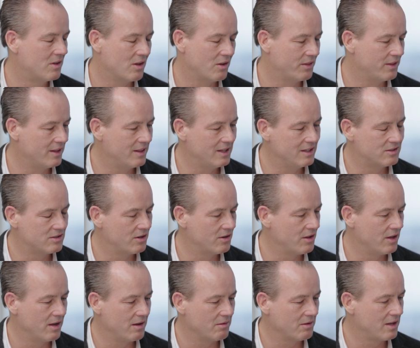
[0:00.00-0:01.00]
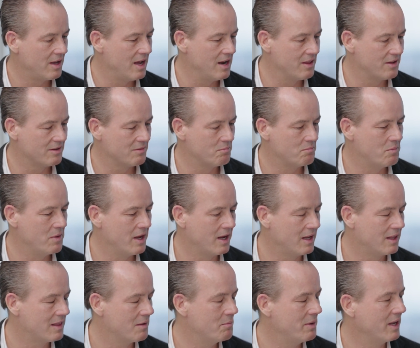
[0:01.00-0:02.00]
These are the kind of
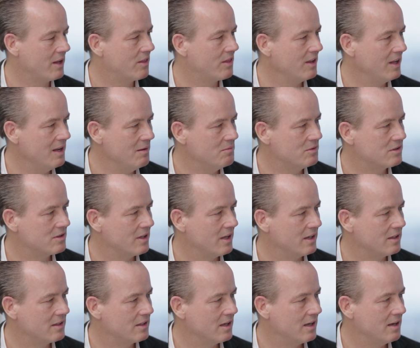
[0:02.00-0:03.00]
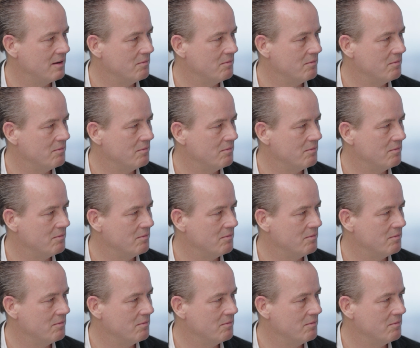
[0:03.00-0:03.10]
the big themes that